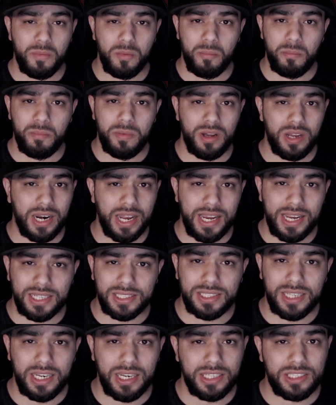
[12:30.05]
But like I
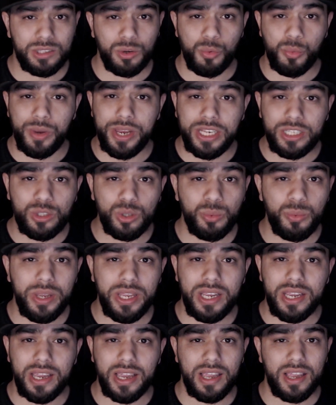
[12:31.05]
said, it's a week to
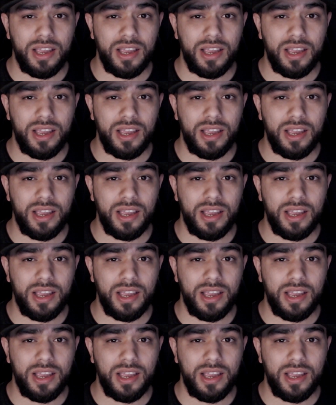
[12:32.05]
week